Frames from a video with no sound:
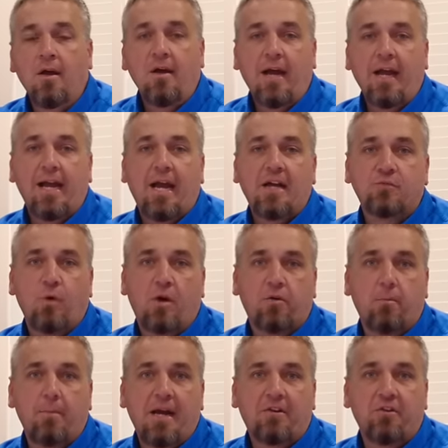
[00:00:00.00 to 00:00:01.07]
Hey guys,
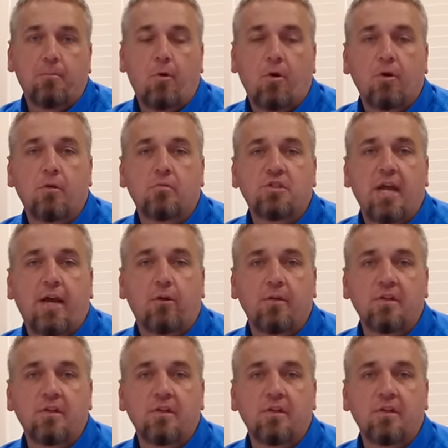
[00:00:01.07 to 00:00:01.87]
welcome back to the Barndo Channel.